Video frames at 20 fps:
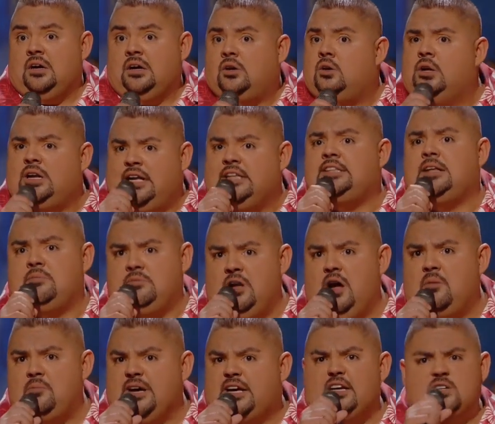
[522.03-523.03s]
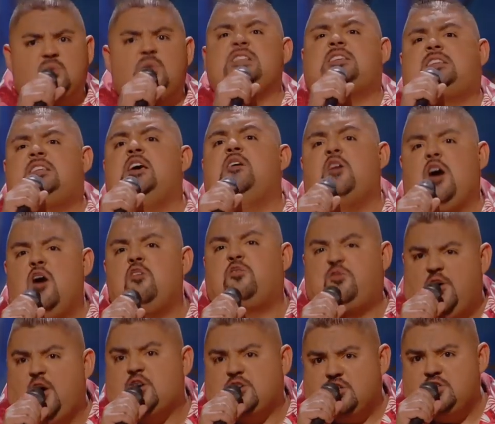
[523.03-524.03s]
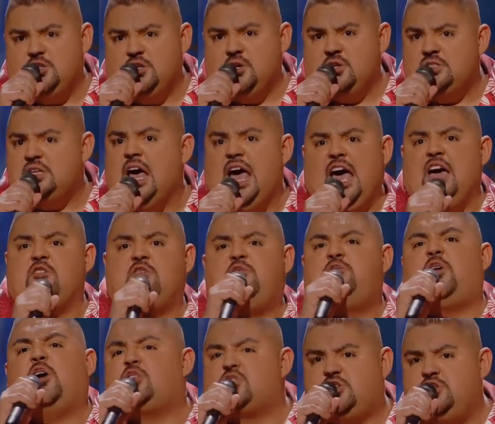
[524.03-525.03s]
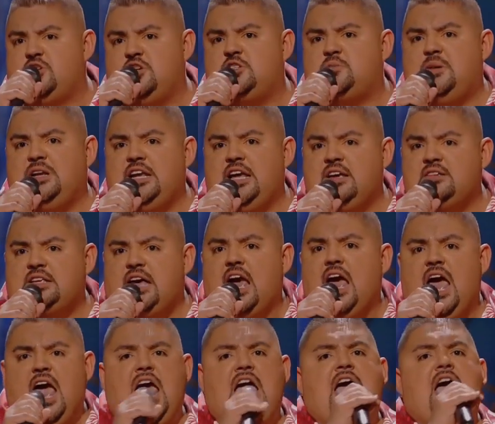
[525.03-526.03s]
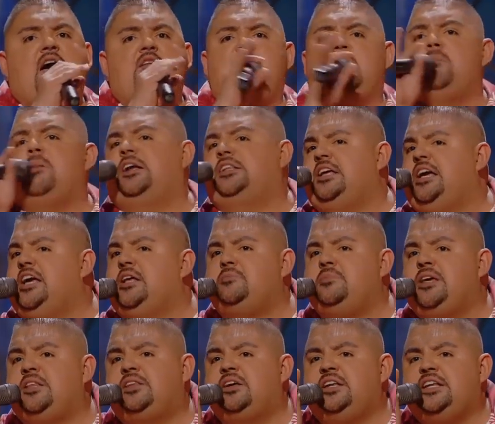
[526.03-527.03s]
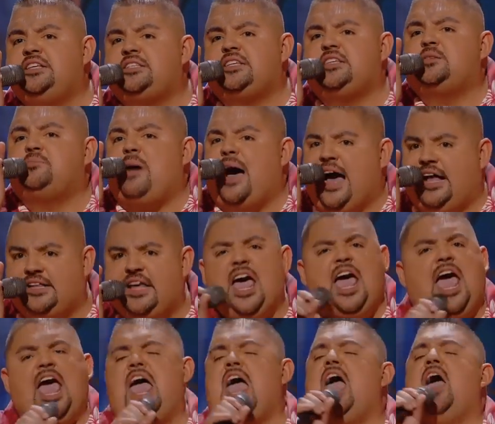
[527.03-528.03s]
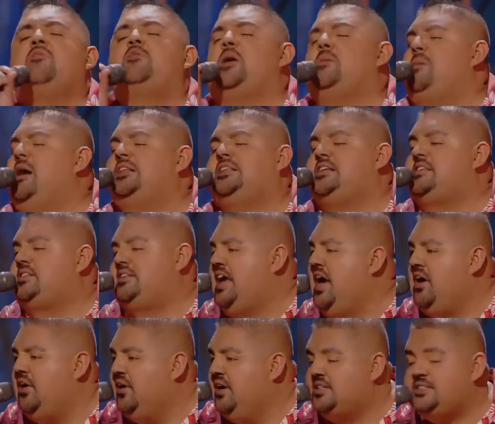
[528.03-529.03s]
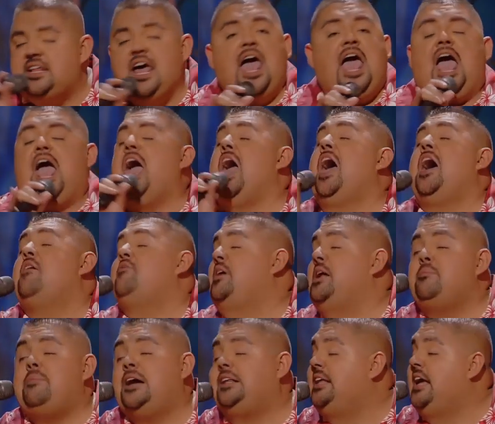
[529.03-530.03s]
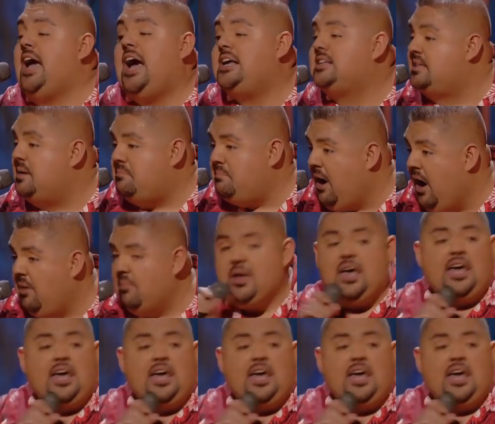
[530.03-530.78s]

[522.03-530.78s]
You let them know, because we see Fox News, and Fox News believes that everybody in Middle East is bad. Everybody's terrorist. Everybody has a bomb.